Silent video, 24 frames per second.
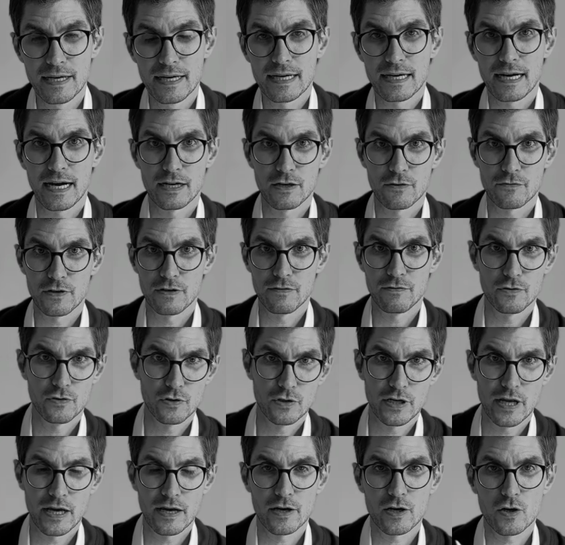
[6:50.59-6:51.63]
kind of give you
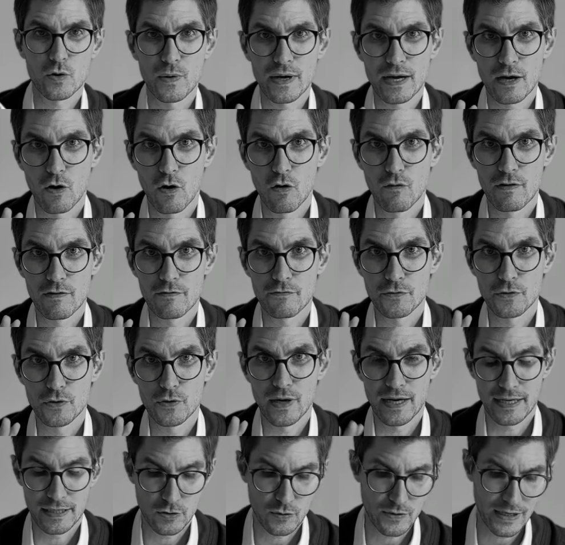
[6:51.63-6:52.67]
a quick overview,
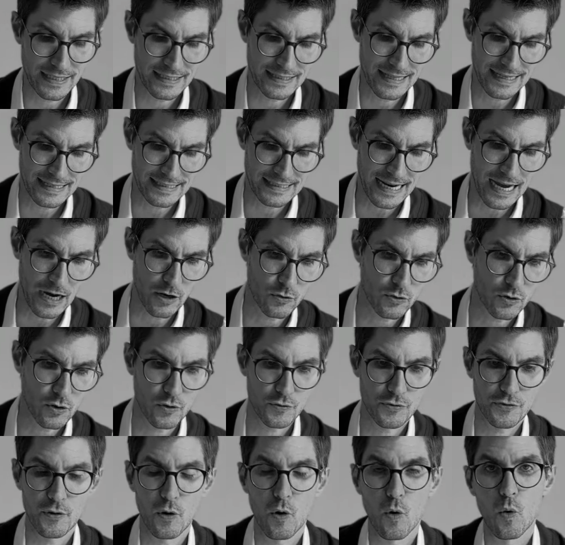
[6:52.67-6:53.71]
and you can then
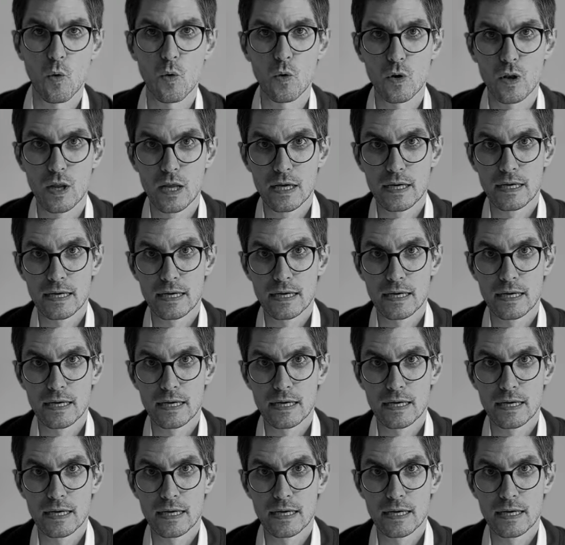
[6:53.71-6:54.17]
download the whole